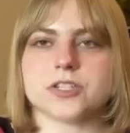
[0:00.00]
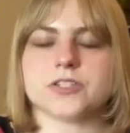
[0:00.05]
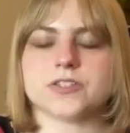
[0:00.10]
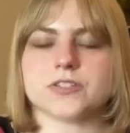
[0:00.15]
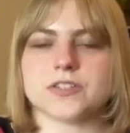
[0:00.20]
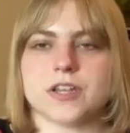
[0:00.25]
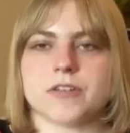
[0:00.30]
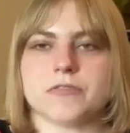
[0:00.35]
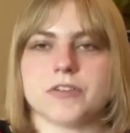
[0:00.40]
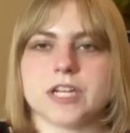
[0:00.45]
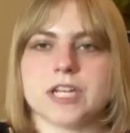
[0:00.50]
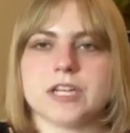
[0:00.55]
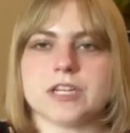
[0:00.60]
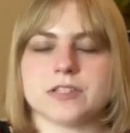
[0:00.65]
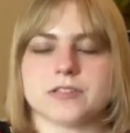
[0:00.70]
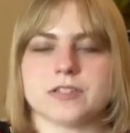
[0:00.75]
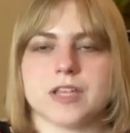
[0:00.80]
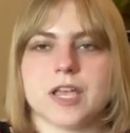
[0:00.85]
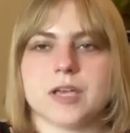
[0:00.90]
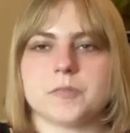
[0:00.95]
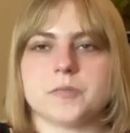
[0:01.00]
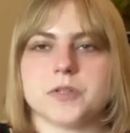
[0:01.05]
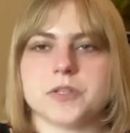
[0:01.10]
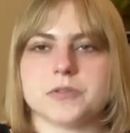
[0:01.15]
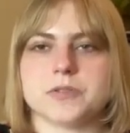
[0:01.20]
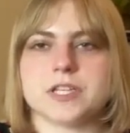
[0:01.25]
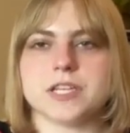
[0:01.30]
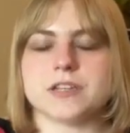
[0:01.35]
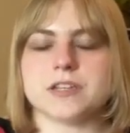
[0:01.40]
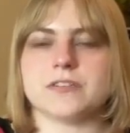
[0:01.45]
Stefanina's
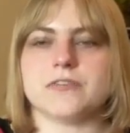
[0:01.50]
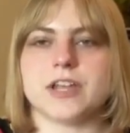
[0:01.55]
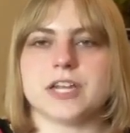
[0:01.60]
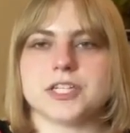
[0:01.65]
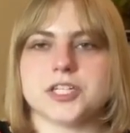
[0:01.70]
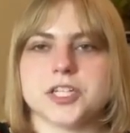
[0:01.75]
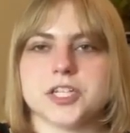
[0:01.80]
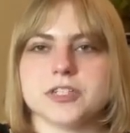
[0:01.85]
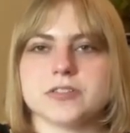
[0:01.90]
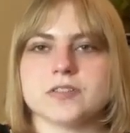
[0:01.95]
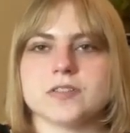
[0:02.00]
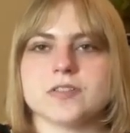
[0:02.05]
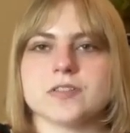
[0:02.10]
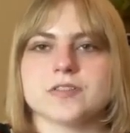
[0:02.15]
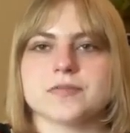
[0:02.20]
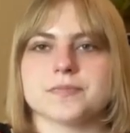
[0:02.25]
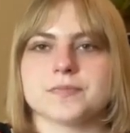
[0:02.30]
Amputee Adventures.